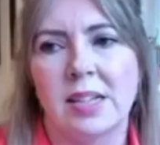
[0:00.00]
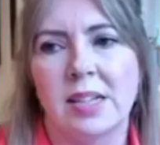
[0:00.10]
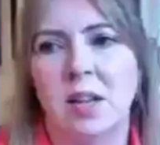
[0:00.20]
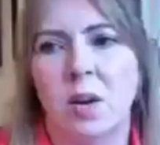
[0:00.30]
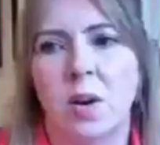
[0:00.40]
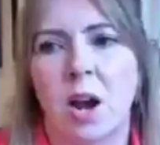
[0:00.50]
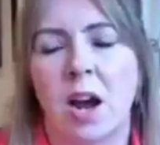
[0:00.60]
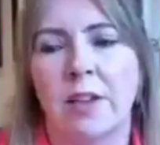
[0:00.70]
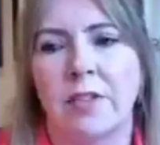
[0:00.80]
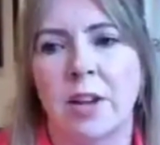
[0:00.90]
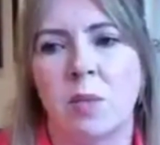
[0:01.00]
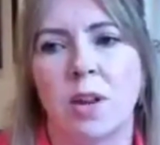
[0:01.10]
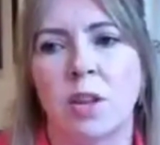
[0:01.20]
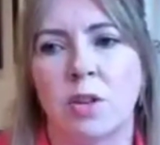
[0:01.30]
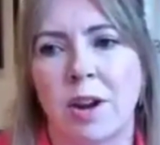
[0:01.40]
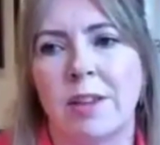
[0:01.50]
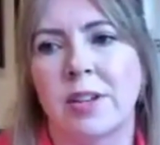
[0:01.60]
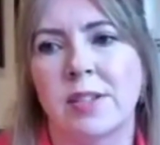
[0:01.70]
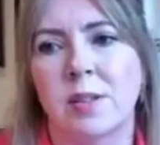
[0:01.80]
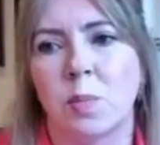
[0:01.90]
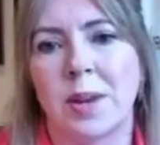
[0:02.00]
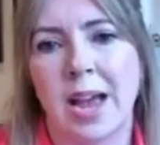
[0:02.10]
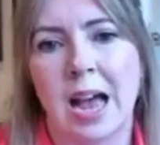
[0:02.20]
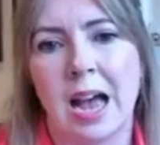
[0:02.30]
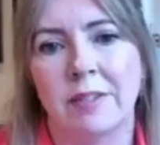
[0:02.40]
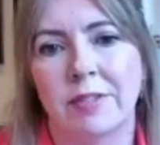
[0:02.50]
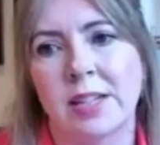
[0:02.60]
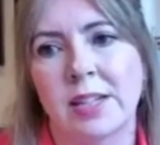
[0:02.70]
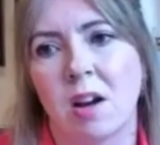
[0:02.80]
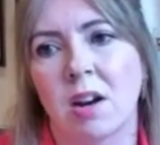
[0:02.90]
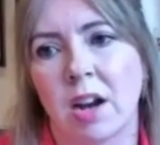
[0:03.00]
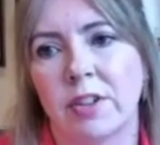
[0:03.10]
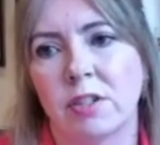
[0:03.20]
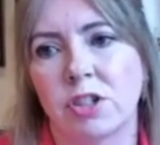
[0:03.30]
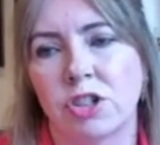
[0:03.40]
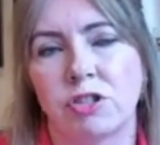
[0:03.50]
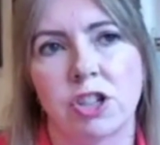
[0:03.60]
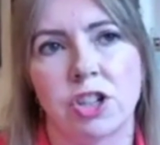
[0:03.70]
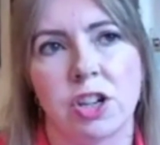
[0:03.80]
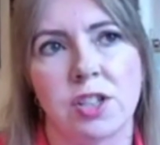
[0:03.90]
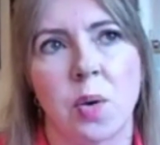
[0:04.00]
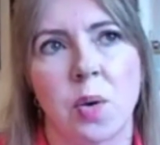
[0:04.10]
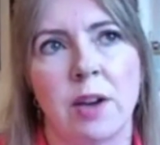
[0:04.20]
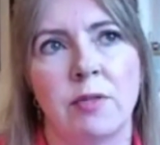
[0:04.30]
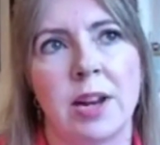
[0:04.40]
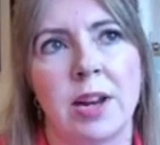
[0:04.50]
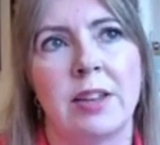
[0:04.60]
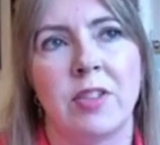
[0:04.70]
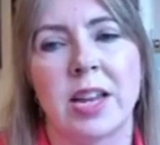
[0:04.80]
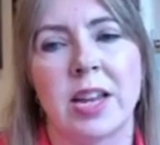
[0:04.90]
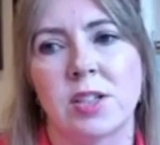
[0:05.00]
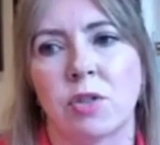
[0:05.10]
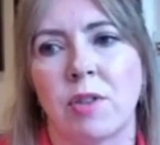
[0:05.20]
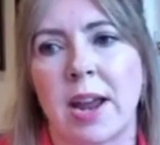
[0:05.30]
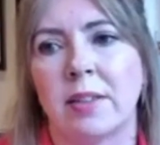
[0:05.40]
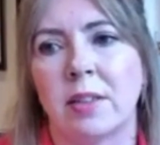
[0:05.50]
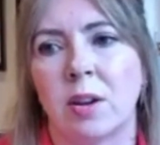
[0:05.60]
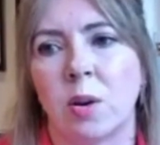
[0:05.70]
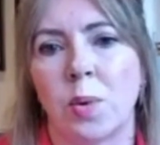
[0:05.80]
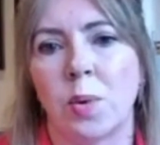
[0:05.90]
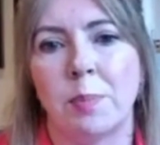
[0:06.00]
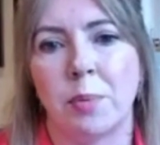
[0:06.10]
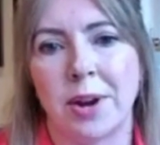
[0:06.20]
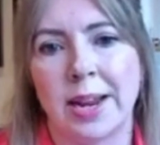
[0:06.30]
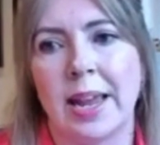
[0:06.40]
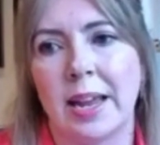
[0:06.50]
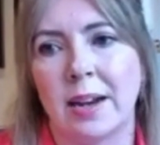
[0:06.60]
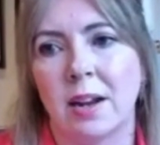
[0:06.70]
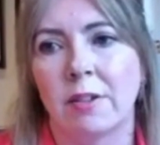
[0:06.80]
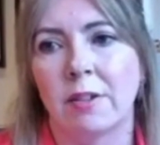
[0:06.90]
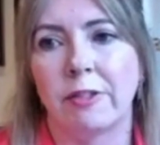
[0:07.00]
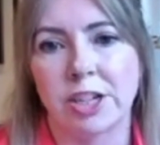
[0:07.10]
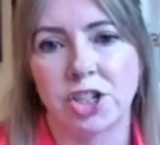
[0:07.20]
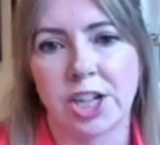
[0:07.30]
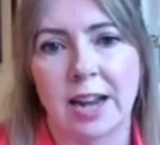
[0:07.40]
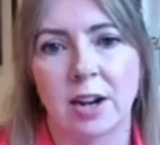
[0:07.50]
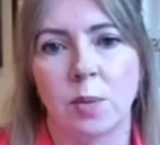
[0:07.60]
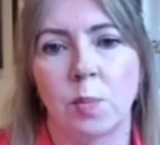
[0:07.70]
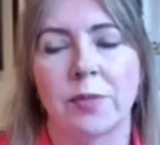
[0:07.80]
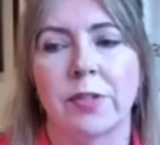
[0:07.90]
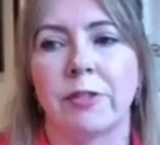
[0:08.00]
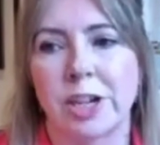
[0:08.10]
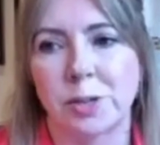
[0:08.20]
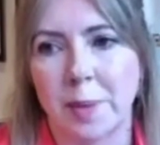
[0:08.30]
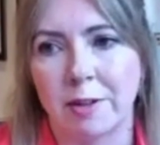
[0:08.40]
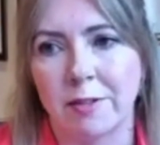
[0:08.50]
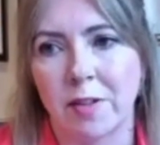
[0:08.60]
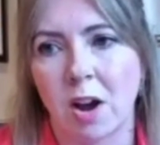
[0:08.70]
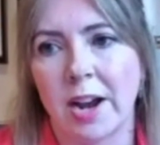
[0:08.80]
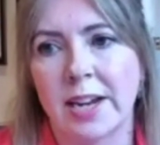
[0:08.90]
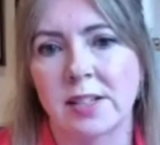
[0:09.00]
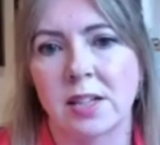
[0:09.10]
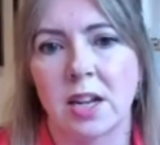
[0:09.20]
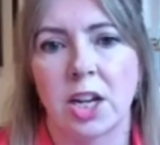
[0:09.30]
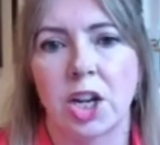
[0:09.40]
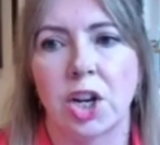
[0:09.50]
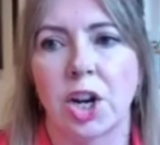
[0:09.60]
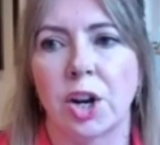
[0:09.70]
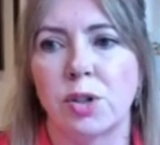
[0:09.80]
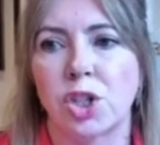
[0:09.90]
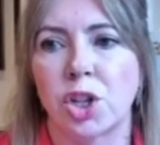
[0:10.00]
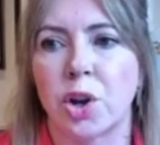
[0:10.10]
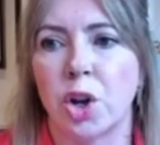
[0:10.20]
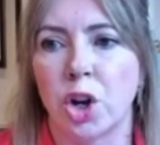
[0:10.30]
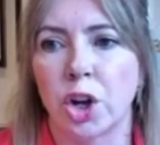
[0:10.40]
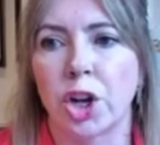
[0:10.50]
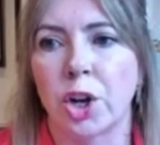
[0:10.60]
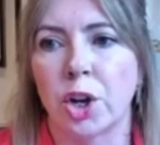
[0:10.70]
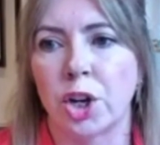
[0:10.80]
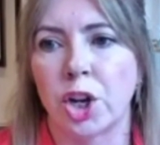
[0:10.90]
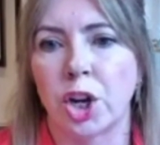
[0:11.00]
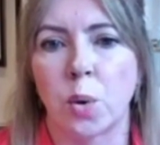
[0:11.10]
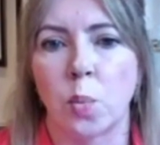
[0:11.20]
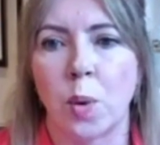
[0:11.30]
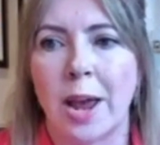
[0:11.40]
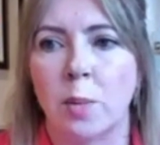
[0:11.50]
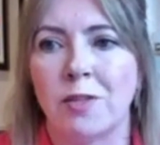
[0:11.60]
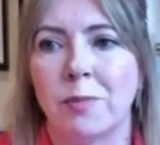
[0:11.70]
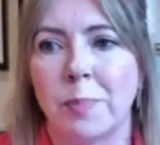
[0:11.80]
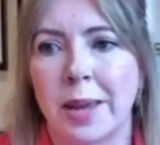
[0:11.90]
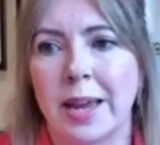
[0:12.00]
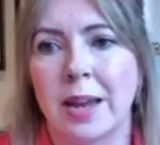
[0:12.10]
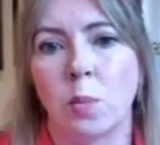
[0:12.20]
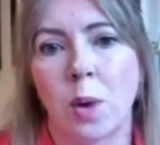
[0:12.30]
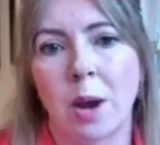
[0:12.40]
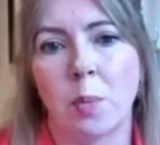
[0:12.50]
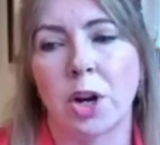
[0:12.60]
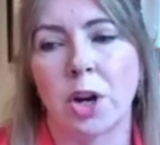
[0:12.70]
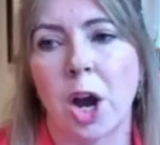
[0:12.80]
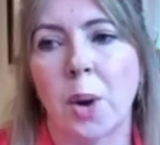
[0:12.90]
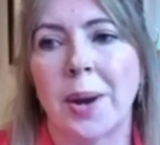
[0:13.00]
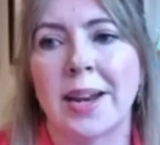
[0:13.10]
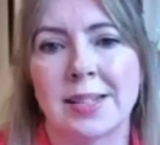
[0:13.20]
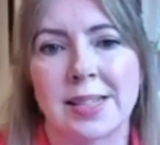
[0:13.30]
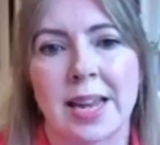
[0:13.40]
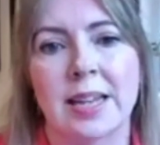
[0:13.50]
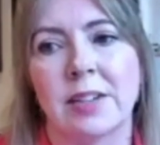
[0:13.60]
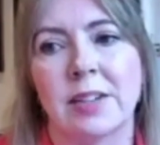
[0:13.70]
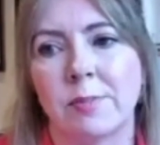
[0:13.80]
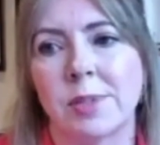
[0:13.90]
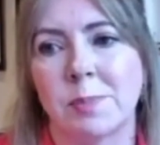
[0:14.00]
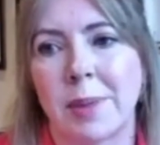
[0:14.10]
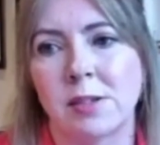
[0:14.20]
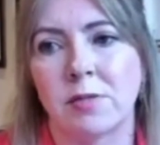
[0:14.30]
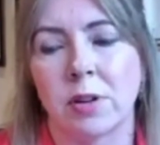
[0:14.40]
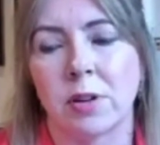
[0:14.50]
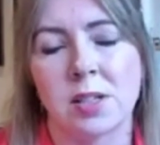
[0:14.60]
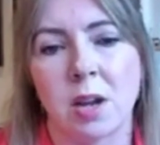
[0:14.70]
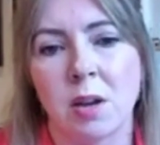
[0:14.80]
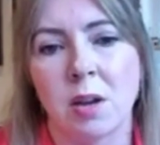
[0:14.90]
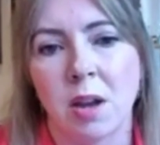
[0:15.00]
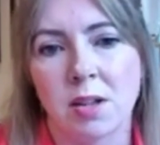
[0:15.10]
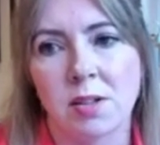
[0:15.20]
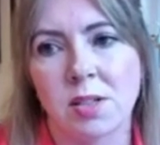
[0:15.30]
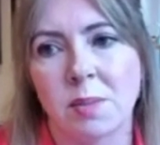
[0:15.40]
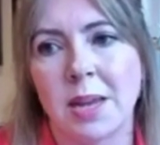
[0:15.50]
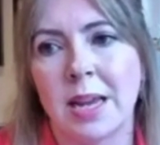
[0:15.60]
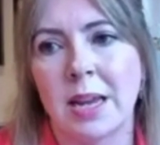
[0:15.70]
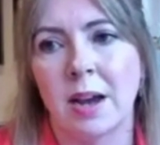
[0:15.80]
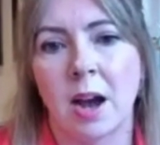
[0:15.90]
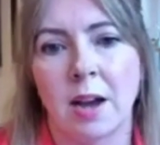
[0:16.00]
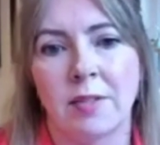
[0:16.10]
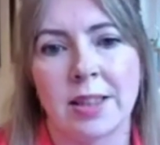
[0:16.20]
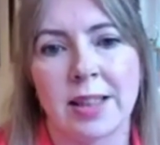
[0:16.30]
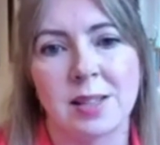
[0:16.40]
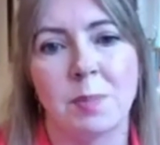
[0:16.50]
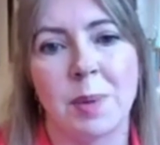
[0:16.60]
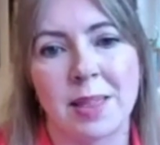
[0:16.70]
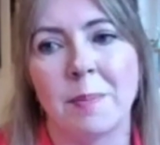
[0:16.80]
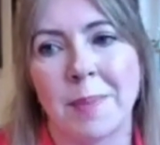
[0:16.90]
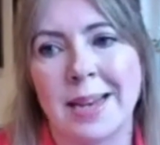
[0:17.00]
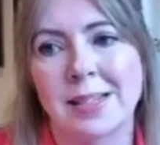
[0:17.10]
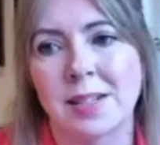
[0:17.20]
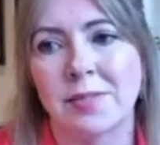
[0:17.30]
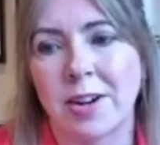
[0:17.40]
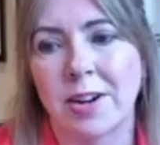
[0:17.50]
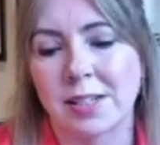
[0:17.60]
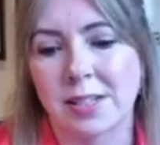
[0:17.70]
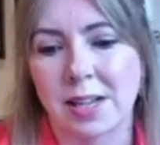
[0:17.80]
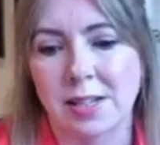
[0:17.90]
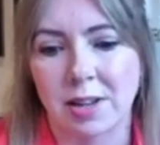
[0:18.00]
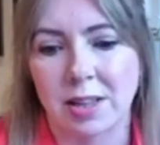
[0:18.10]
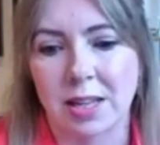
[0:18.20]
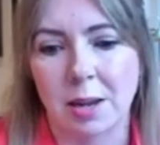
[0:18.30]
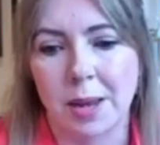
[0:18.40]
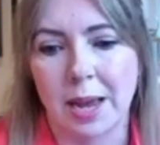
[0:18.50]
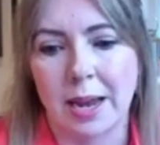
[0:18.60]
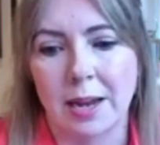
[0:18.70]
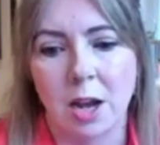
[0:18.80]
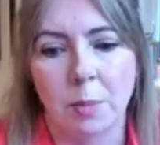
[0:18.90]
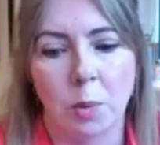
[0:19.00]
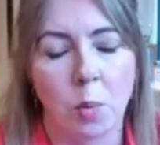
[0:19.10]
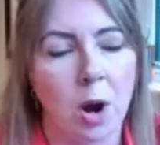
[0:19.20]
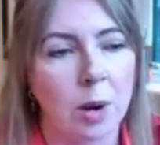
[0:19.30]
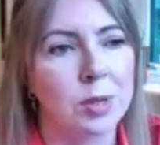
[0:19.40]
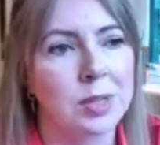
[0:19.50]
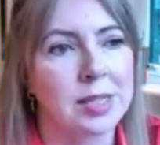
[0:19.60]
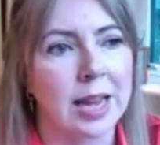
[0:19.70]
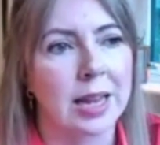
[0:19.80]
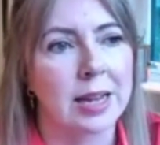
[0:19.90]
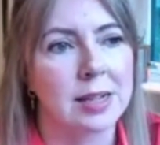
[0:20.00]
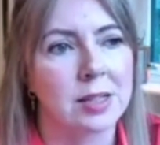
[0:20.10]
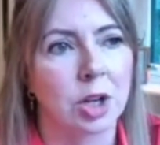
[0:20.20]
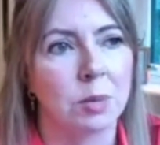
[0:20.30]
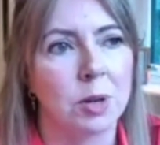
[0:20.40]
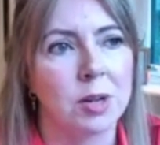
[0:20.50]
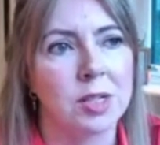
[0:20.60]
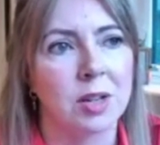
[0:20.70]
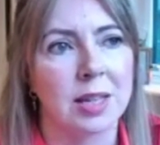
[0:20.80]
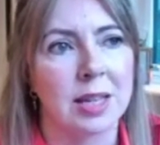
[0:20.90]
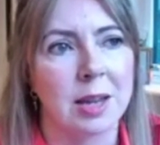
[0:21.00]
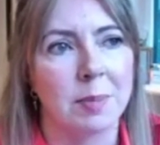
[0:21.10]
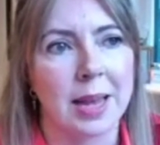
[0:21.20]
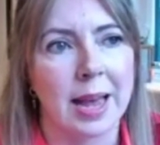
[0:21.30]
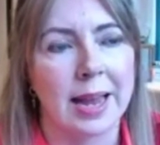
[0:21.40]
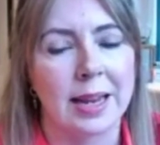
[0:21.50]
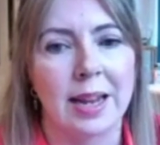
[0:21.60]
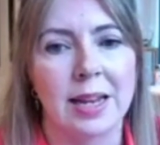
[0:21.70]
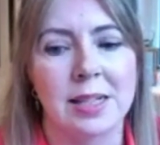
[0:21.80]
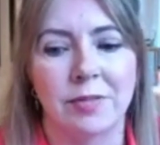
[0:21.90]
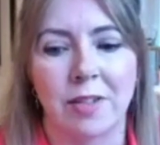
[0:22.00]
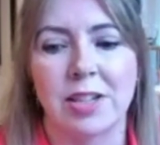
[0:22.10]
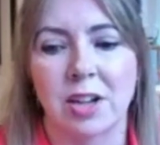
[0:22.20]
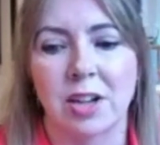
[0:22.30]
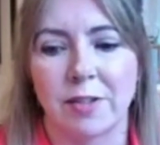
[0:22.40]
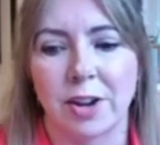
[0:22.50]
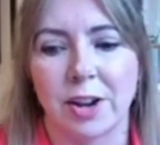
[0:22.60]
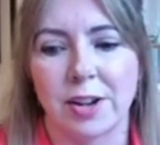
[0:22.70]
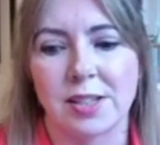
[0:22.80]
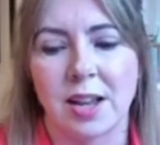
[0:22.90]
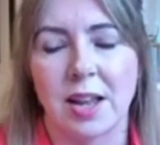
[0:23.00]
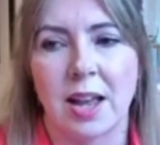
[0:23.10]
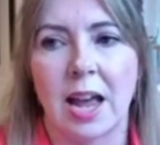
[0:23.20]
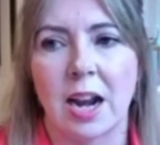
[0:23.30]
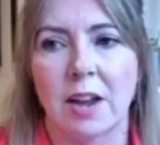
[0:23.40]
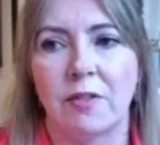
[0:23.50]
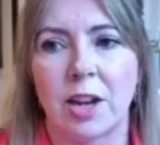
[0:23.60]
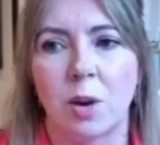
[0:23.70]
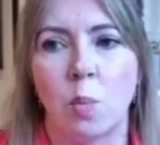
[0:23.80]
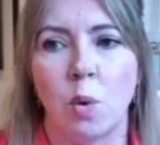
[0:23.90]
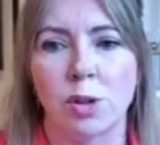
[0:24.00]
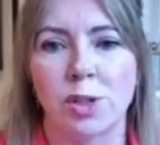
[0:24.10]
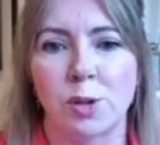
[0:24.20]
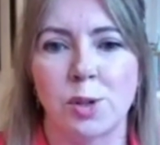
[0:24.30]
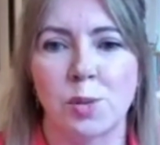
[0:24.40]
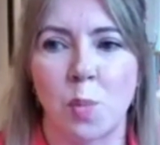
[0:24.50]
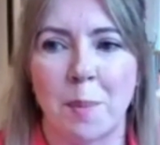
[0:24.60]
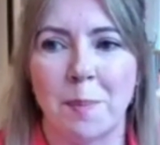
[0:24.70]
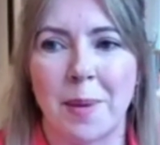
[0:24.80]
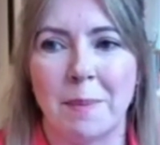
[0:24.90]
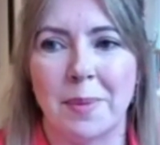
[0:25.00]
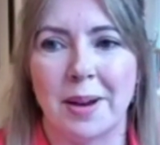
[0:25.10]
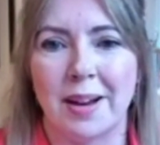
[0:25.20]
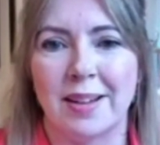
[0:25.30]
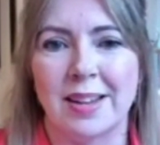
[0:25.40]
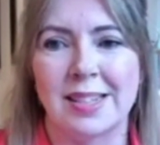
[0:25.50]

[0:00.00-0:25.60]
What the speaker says: so I think one of the great things that we have is our governance structure. So I really think it's great that we bring in fresh talent with a fresh pair of eyes, to look at, where we've been, where we're going, and take a different perspective on it. So to me, I think that's the bit that makes us very successful at the EPA. But what I would say is the community of the EPA is very diverse. And I think what suits one member